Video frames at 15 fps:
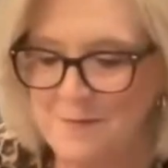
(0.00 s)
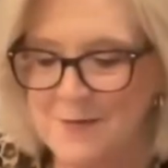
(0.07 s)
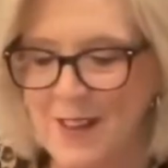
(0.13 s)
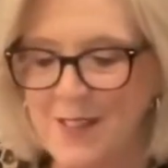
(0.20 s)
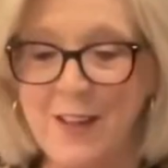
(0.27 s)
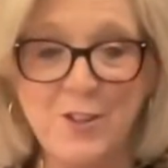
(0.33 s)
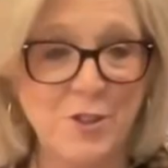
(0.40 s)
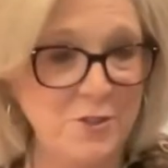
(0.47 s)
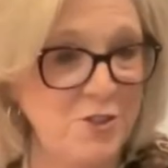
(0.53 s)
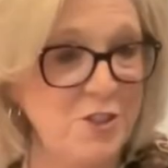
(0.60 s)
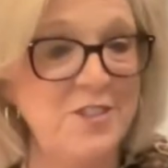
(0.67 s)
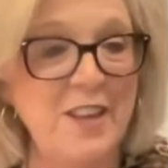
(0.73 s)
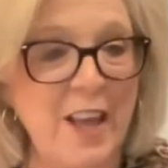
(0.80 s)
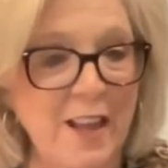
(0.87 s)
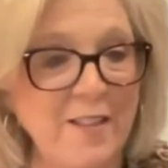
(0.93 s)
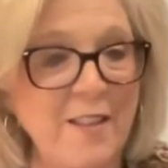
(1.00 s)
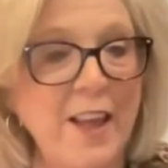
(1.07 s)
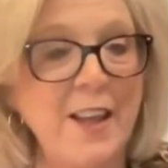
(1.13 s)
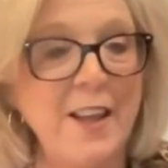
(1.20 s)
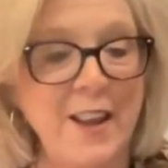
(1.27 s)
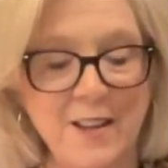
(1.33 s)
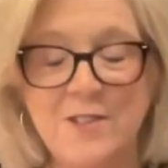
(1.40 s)
let's just say it
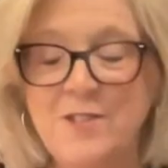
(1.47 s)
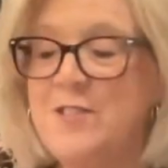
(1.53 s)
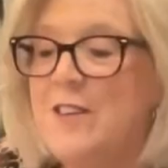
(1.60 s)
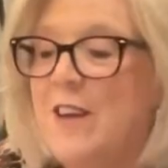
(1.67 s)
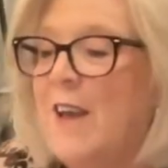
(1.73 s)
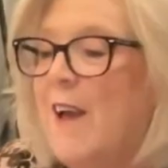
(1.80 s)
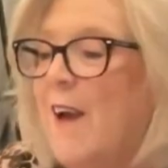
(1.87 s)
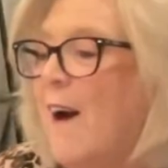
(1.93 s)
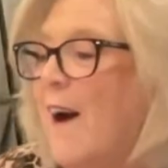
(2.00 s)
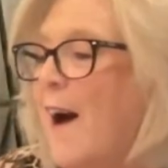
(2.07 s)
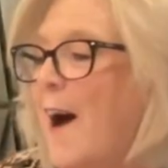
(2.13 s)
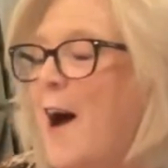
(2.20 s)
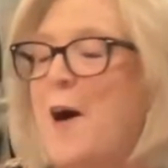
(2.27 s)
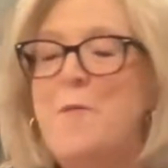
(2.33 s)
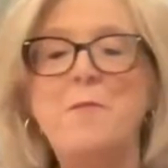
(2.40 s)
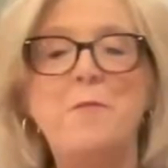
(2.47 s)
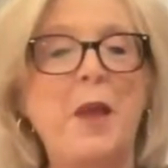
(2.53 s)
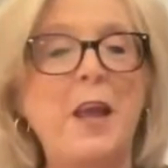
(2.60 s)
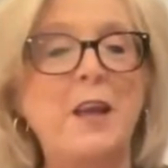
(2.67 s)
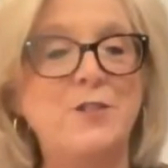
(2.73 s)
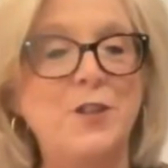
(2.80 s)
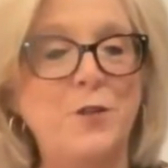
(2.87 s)
like it is,
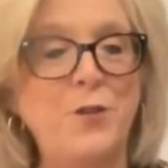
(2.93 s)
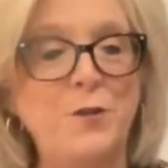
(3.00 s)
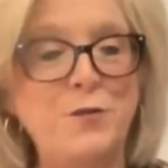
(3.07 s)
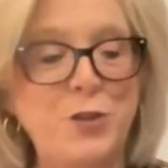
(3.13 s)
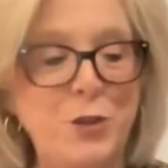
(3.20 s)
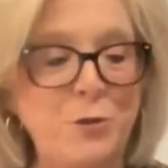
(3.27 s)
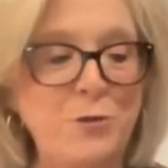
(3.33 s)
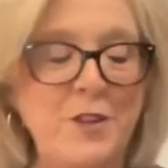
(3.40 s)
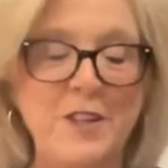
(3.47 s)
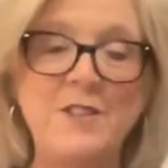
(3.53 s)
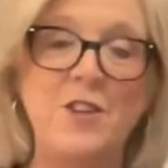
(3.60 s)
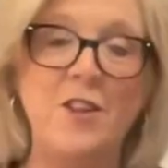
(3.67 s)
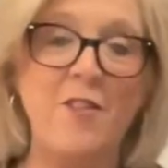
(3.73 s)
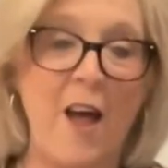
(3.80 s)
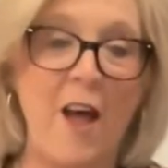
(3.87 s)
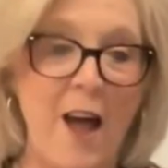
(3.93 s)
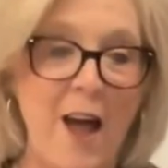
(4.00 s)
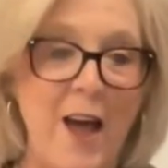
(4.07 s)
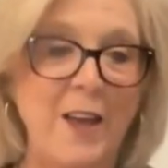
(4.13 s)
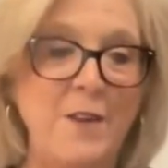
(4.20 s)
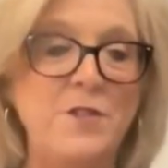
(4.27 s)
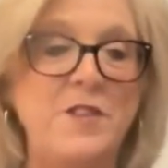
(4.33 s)
because if you've tuned into
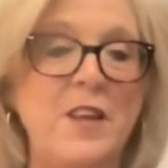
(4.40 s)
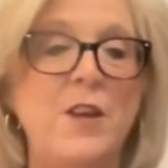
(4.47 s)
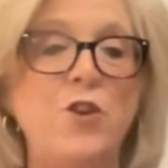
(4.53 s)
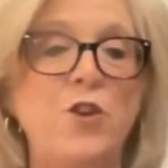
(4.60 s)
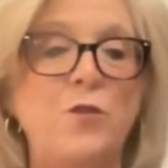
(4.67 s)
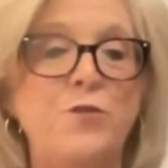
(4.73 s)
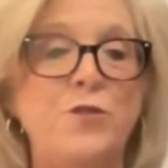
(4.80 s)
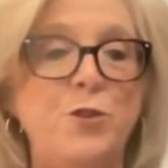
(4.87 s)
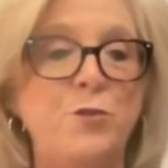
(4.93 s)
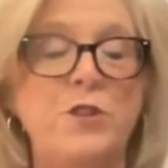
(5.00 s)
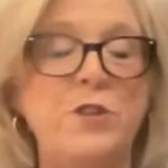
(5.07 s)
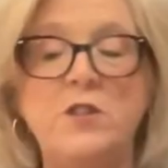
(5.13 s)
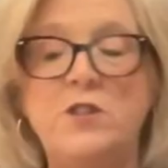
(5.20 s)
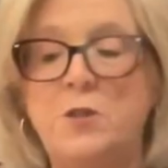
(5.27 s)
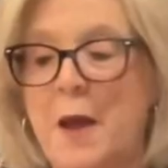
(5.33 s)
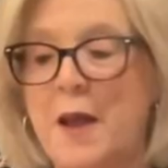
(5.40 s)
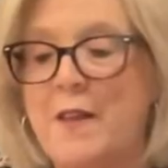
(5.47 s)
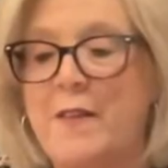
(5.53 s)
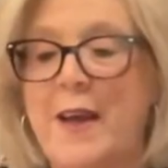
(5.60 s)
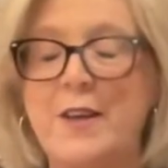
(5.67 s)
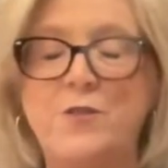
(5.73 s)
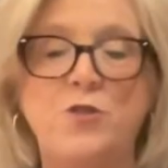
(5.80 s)
lives and you've tuned into my
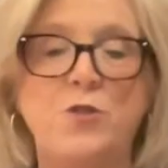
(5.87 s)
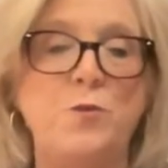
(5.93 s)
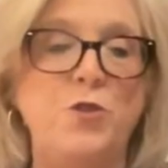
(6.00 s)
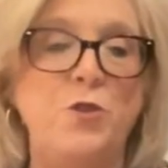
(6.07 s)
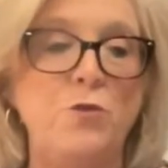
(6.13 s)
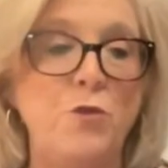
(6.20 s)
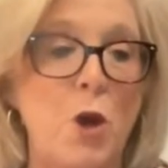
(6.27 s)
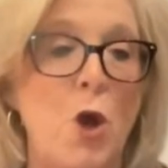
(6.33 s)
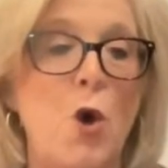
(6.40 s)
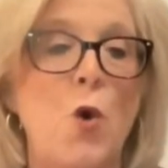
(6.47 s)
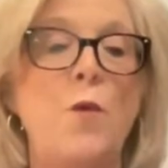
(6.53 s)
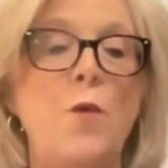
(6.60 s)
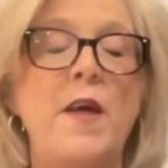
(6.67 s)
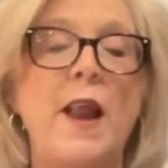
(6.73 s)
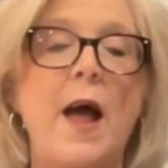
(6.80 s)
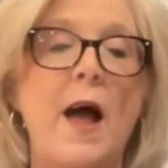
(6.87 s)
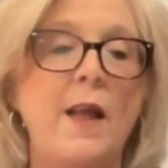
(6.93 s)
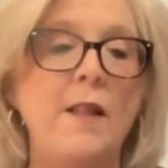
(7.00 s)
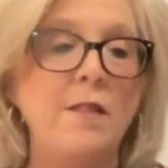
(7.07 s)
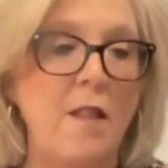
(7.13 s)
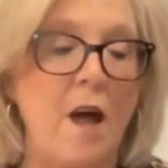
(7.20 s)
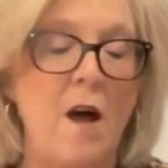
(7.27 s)
classrooms, you know that I
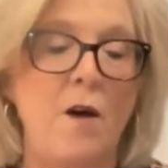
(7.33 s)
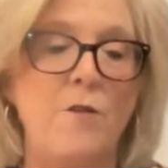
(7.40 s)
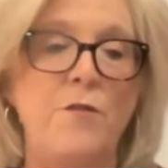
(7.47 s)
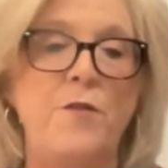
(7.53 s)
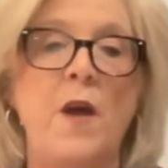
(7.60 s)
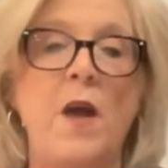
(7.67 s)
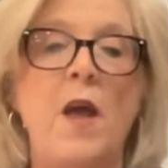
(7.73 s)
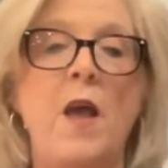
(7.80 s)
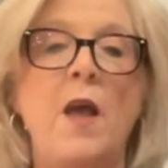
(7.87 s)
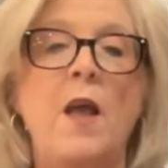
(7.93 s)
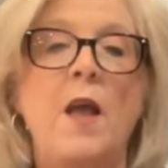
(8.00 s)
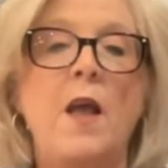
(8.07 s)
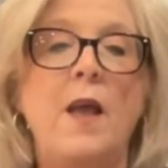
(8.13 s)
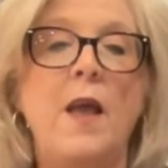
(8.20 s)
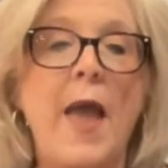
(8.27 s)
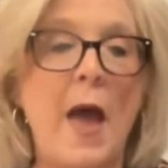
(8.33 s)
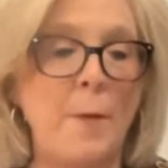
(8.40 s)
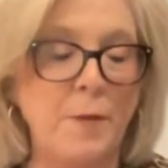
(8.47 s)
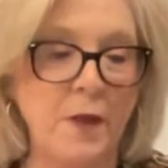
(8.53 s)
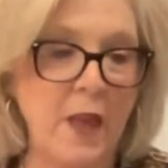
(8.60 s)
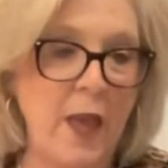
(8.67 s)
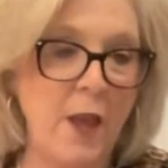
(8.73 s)
love
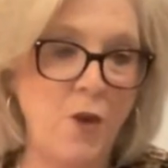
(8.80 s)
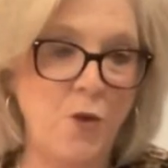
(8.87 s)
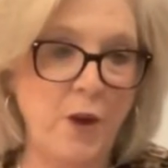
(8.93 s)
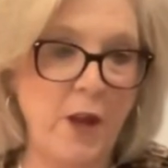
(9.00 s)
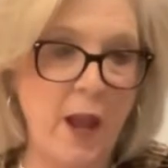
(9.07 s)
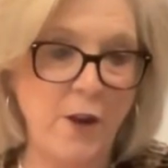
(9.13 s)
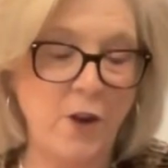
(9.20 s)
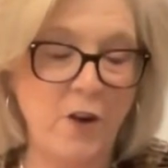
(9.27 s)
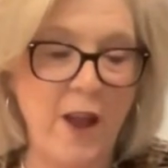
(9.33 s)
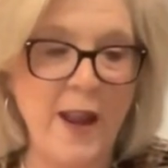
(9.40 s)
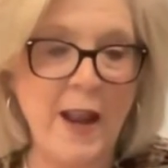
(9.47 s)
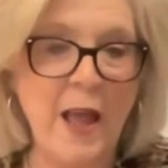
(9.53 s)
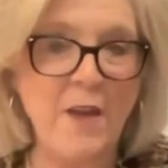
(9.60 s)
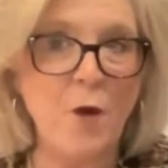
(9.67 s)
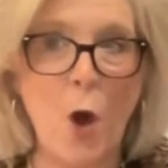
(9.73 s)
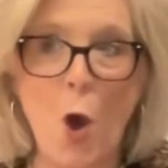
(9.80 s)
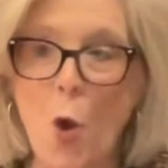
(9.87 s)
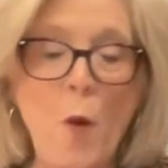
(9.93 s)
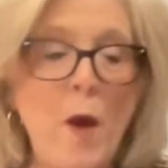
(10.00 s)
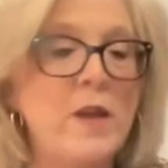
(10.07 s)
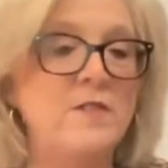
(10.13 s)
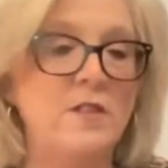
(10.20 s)
Applique Creator. And I've
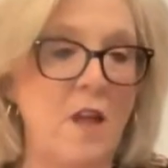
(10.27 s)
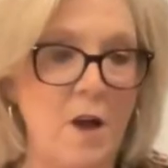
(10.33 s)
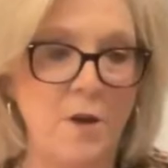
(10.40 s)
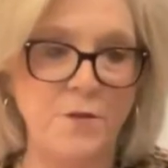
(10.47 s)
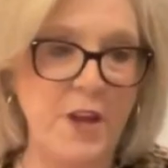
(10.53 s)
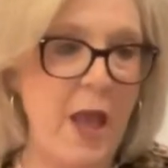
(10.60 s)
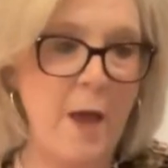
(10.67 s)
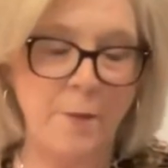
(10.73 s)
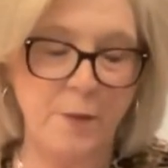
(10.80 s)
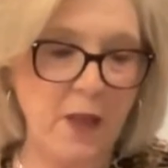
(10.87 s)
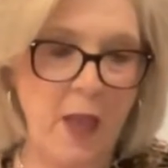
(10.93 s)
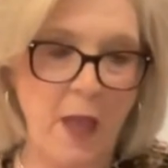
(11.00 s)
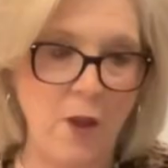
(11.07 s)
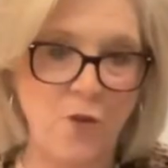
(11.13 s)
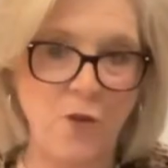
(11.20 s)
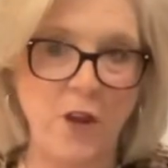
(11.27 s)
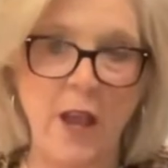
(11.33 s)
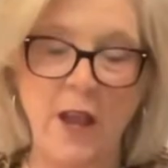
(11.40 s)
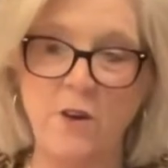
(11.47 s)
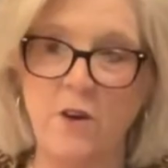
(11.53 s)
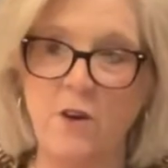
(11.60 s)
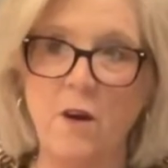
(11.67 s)
always loved Applique
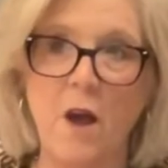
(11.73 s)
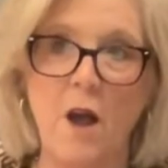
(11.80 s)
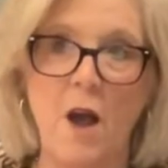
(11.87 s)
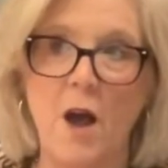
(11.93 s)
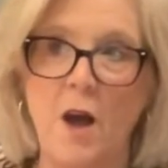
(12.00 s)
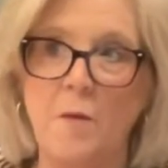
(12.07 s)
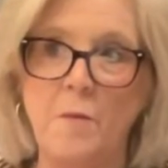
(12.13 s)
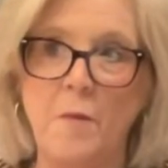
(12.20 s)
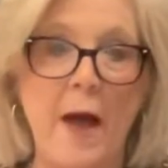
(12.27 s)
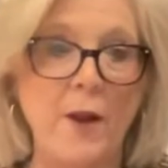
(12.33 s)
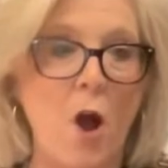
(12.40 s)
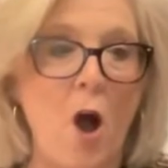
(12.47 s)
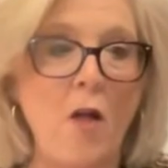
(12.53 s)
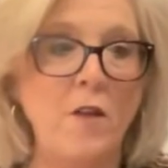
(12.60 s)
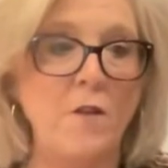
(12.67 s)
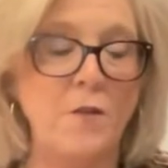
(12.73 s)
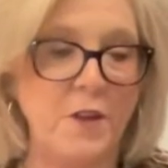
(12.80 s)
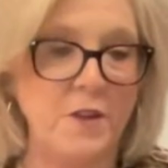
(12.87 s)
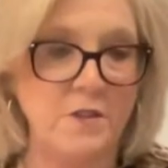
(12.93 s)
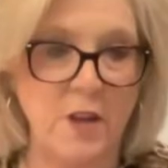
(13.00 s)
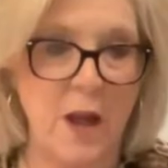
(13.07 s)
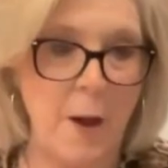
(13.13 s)
Creator on all of
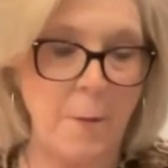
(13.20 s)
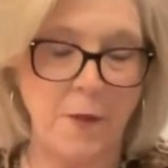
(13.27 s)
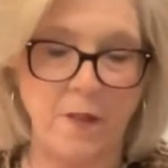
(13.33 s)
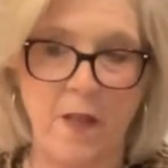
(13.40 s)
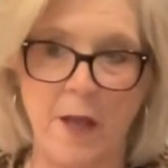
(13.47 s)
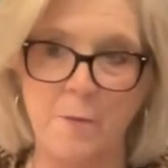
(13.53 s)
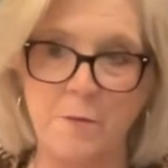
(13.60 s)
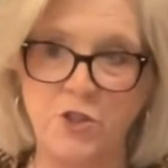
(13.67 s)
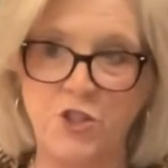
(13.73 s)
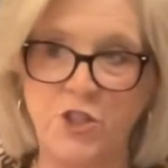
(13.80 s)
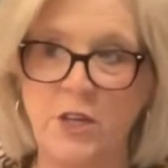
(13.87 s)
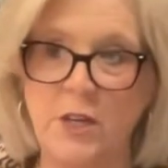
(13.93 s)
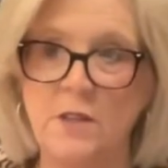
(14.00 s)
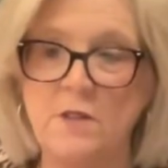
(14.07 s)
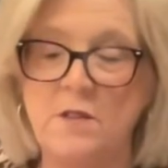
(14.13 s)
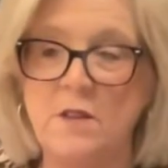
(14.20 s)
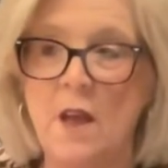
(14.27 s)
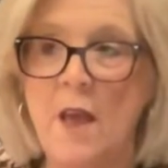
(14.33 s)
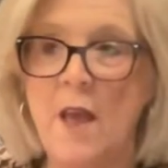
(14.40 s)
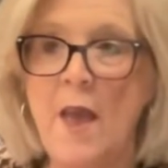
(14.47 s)
the top of the line machines.